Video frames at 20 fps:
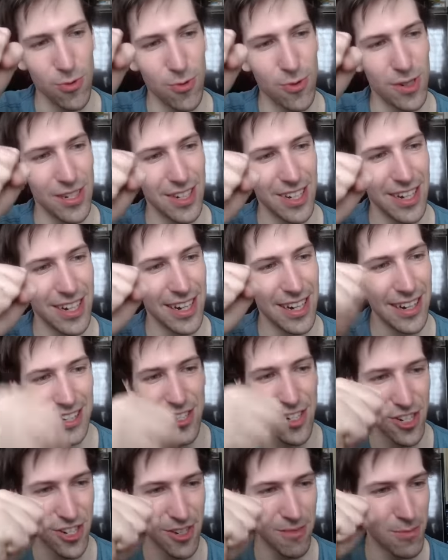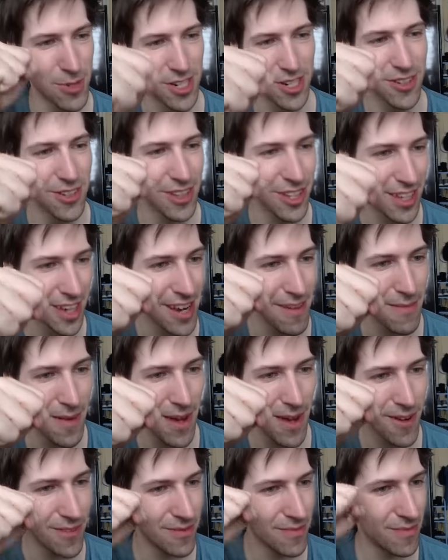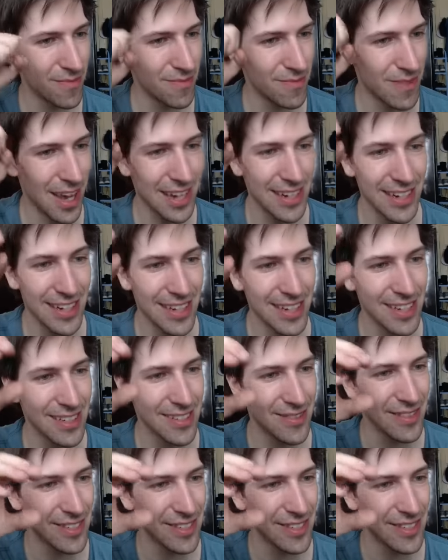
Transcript: clinch, seal the game out idea,